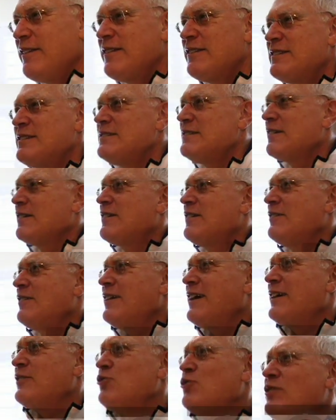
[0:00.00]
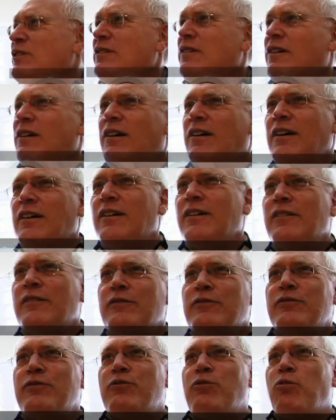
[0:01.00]
This is a collection
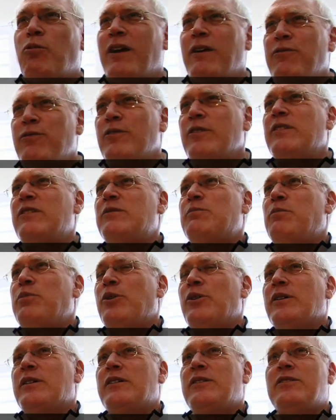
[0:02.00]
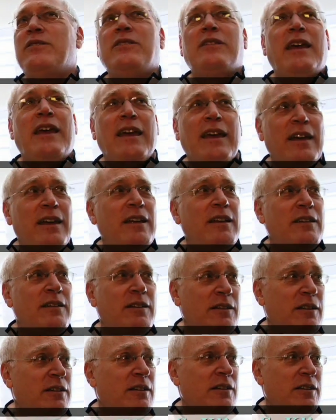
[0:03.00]
of reference books
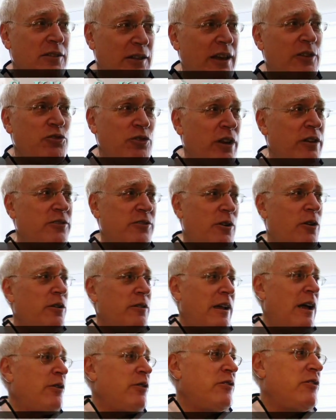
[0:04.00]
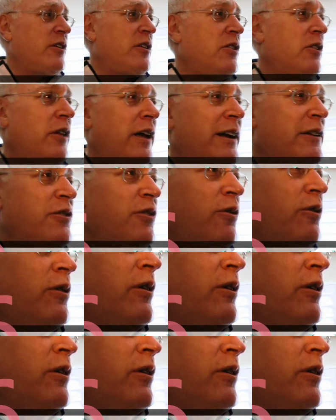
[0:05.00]
and a collection. I started out as a collector.